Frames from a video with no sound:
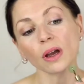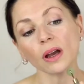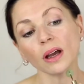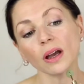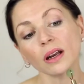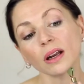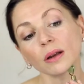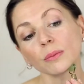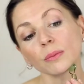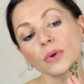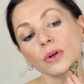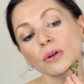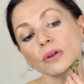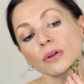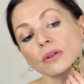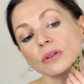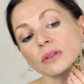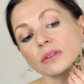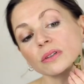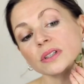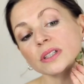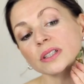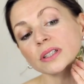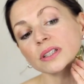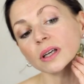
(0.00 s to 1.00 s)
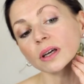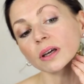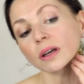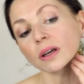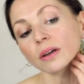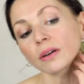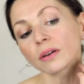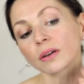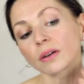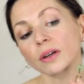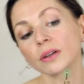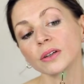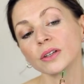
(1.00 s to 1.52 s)
and I'm also
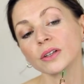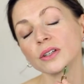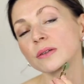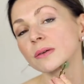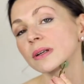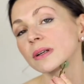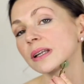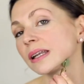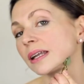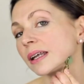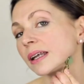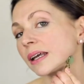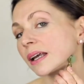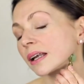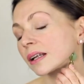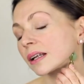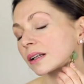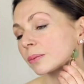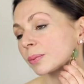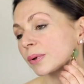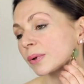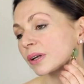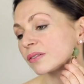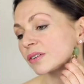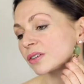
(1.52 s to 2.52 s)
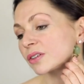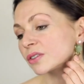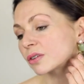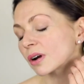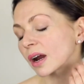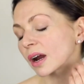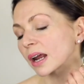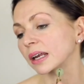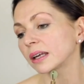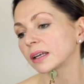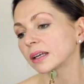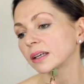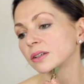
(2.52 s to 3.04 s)
going to do a little bit of a
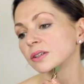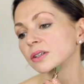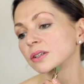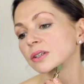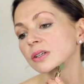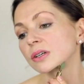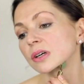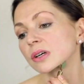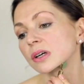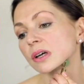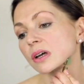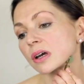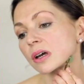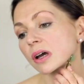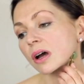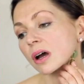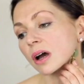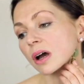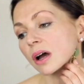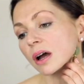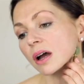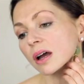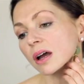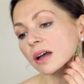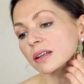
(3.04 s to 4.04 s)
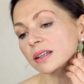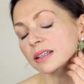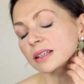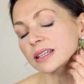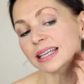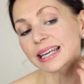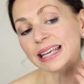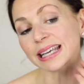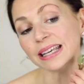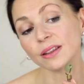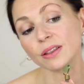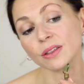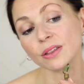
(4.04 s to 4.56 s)
drainage
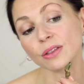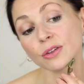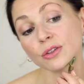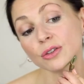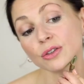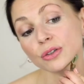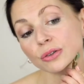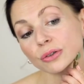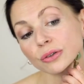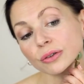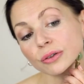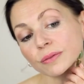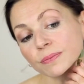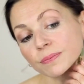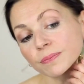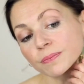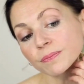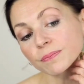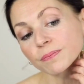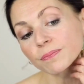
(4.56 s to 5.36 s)
underneath the jaw